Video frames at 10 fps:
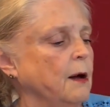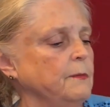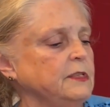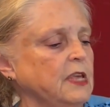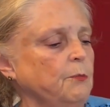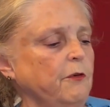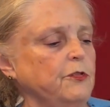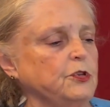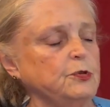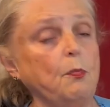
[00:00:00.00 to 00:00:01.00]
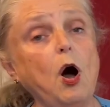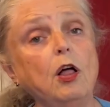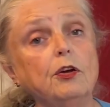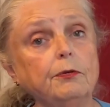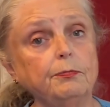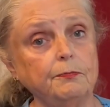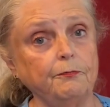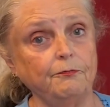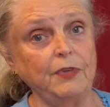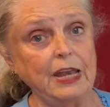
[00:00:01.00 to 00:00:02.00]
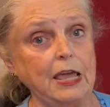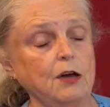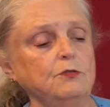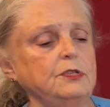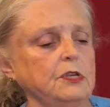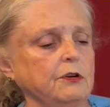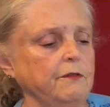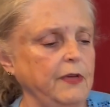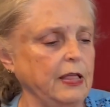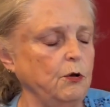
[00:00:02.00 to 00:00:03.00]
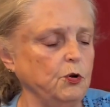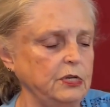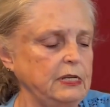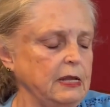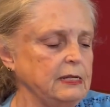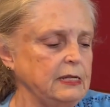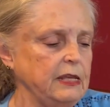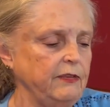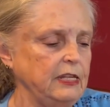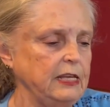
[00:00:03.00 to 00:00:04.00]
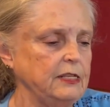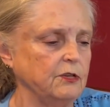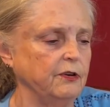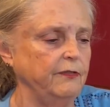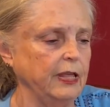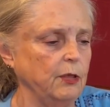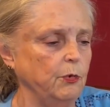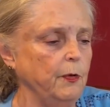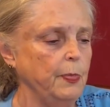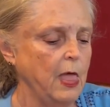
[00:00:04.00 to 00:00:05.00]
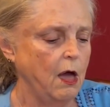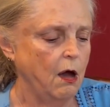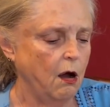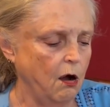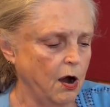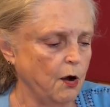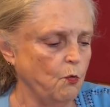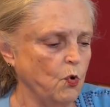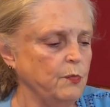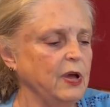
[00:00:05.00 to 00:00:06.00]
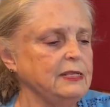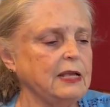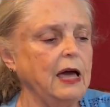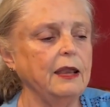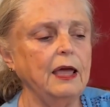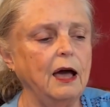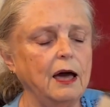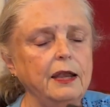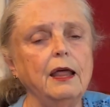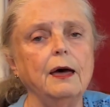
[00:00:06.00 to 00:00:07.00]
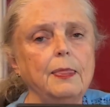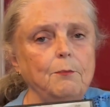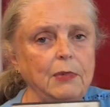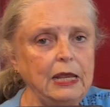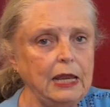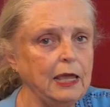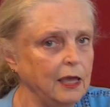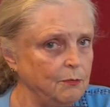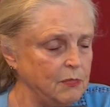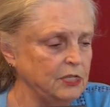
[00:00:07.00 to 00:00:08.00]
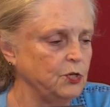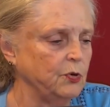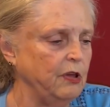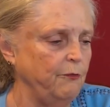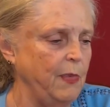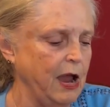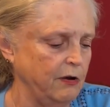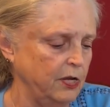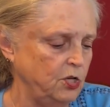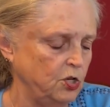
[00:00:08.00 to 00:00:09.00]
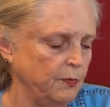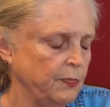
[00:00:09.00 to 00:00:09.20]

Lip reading: Some of the smaller videos that are available, or DVDs that are available, are one by Scott Hahn on the meaning and mystery of marriage.